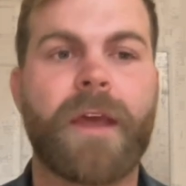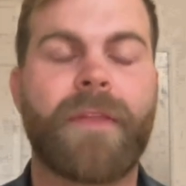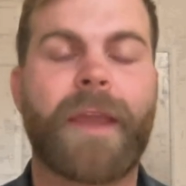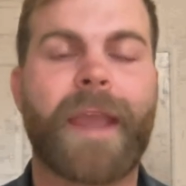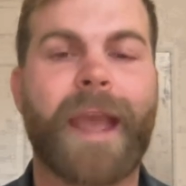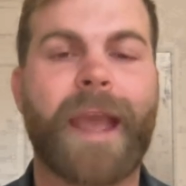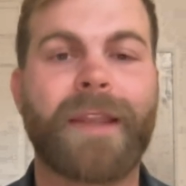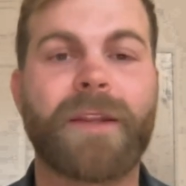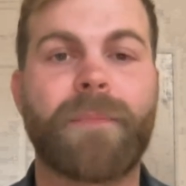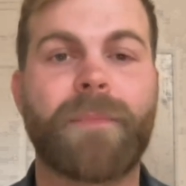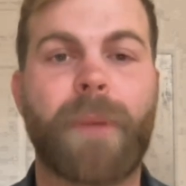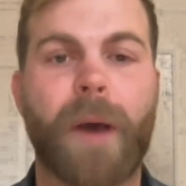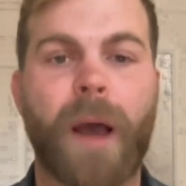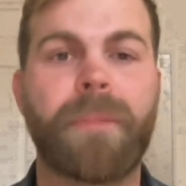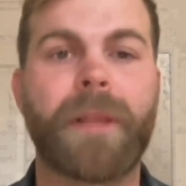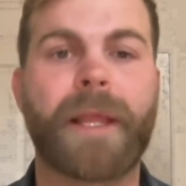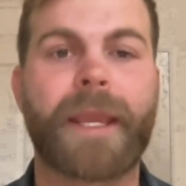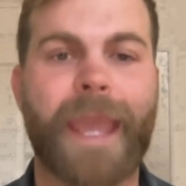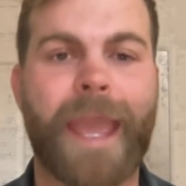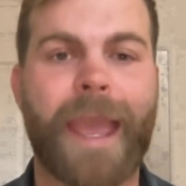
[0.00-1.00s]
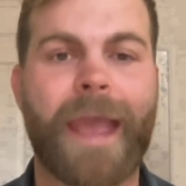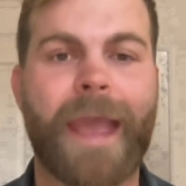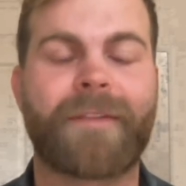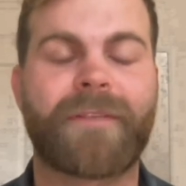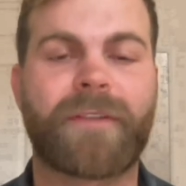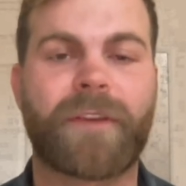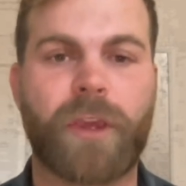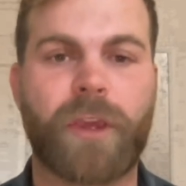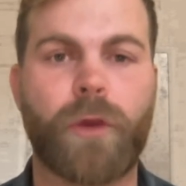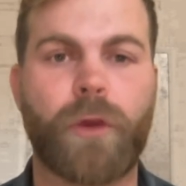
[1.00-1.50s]
They head to
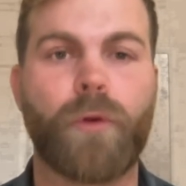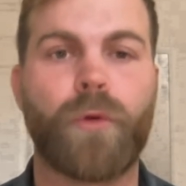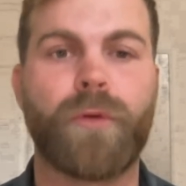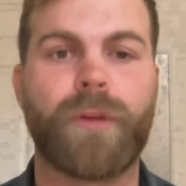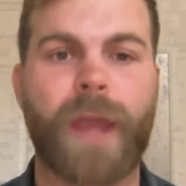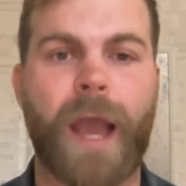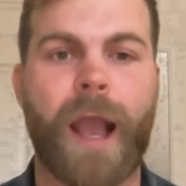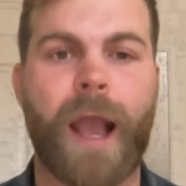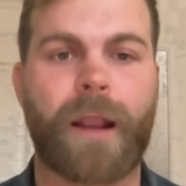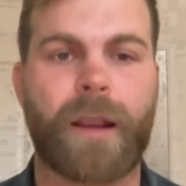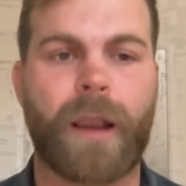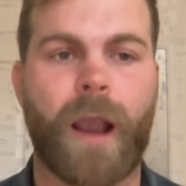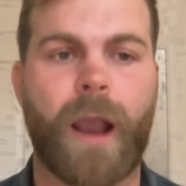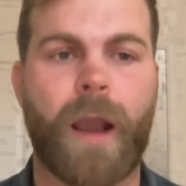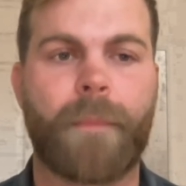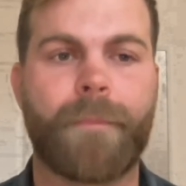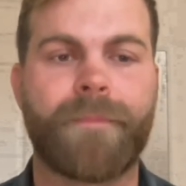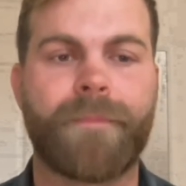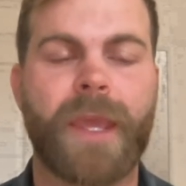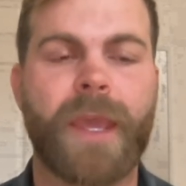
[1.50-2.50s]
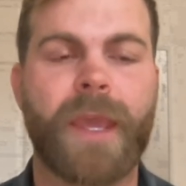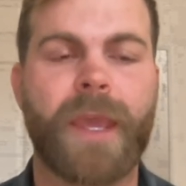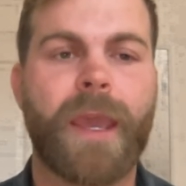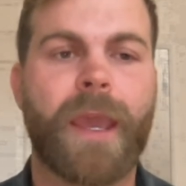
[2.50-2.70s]
publicsq.com,